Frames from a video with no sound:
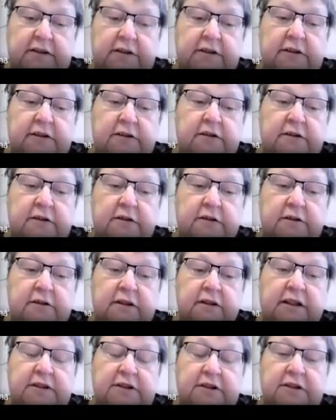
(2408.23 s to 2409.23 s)
in
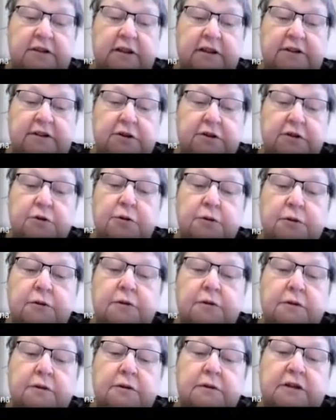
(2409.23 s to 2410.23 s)

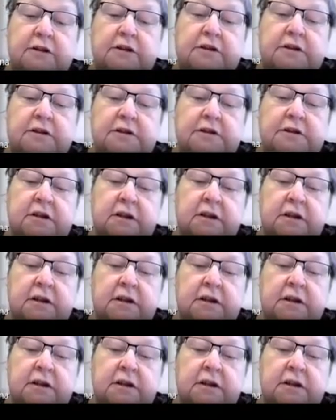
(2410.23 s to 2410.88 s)
1982 is,